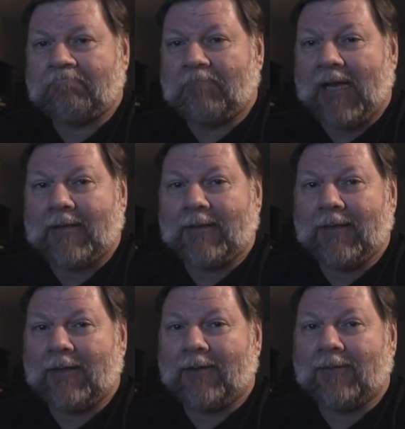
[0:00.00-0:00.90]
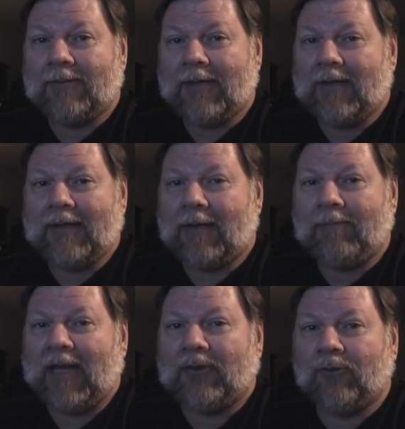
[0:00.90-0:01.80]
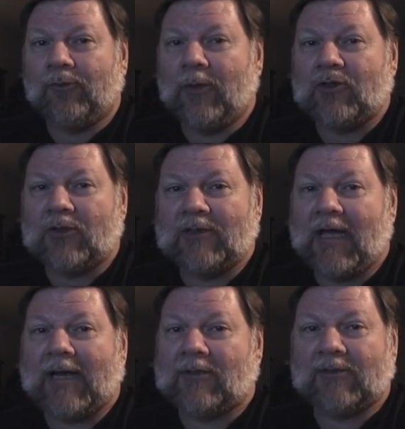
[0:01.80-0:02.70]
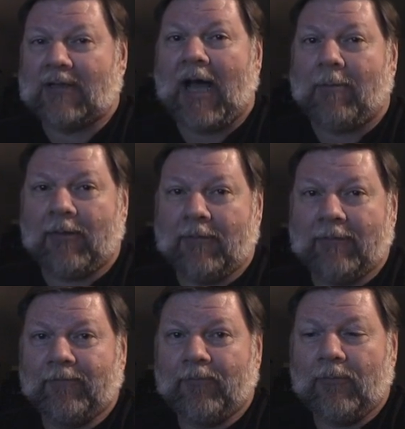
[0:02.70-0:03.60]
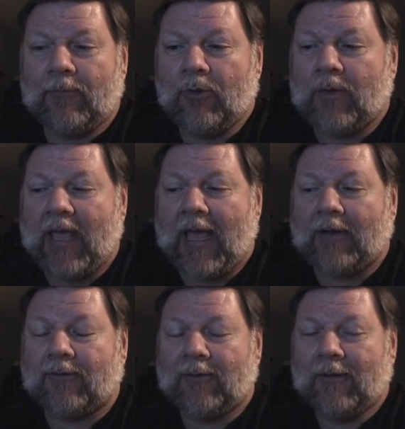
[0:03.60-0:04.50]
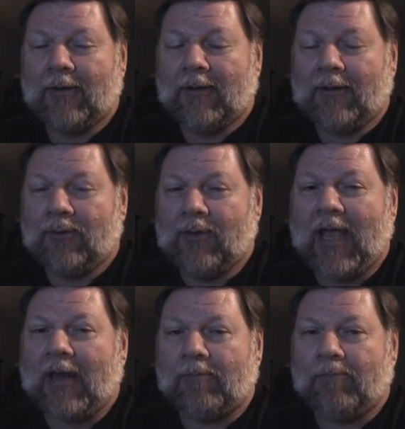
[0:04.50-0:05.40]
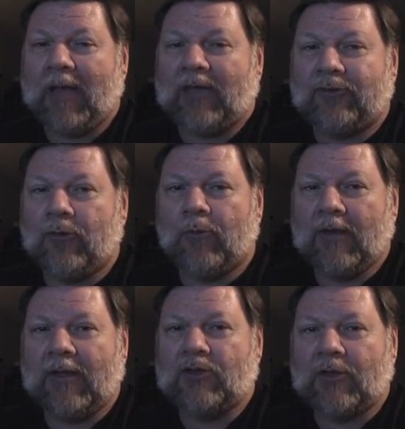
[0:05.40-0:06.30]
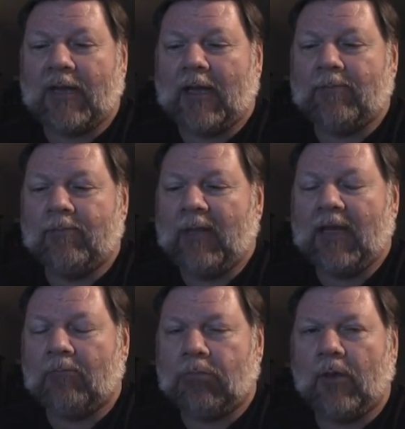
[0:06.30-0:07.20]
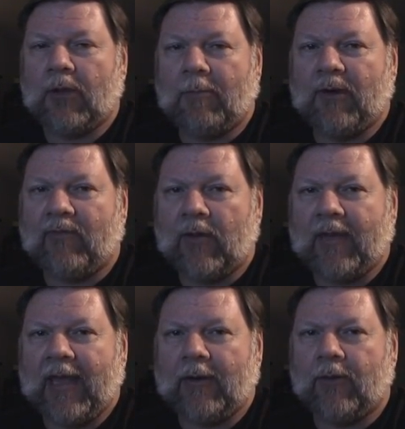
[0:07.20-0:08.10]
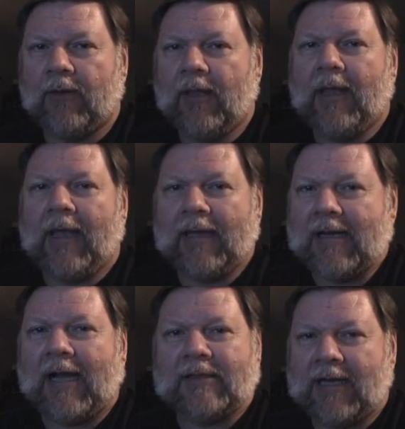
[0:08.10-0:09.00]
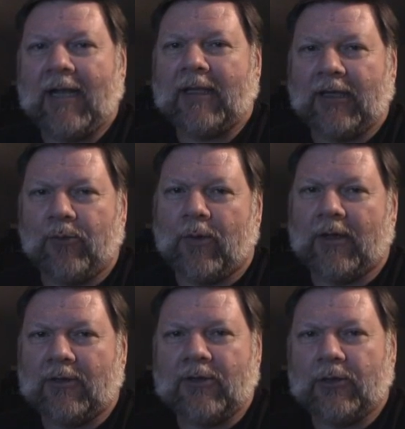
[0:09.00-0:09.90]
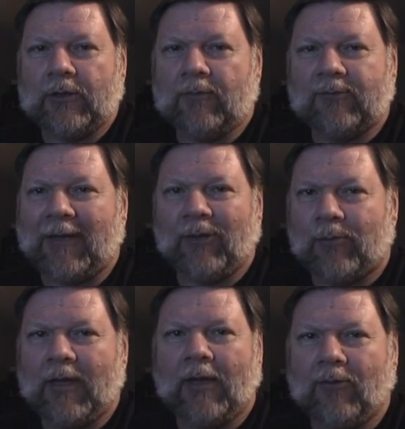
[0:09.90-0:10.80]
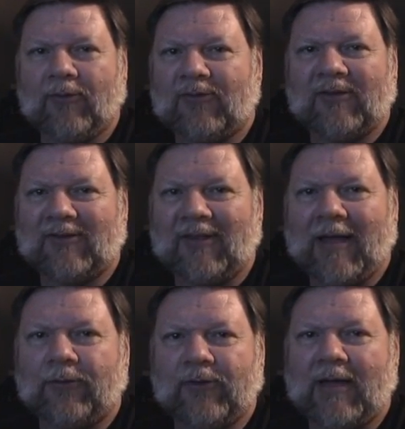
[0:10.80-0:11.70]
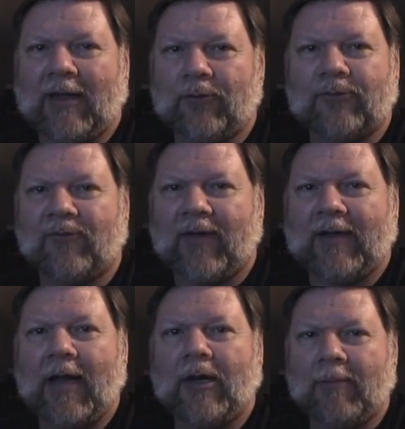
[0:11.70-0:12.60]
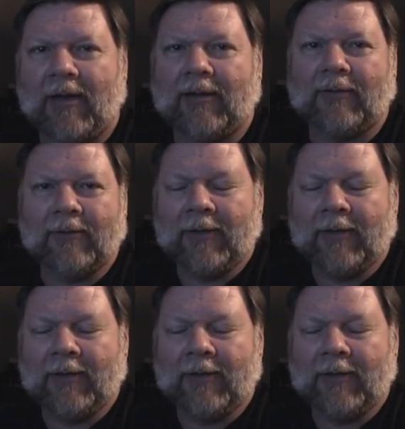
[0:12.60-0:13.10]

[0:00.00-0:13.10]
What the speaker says: But, you know, that bait and switch has got to stop. You can't base your religion on being blown up in a volcano and not tell anyone until you've spent $360,000 to find out about it.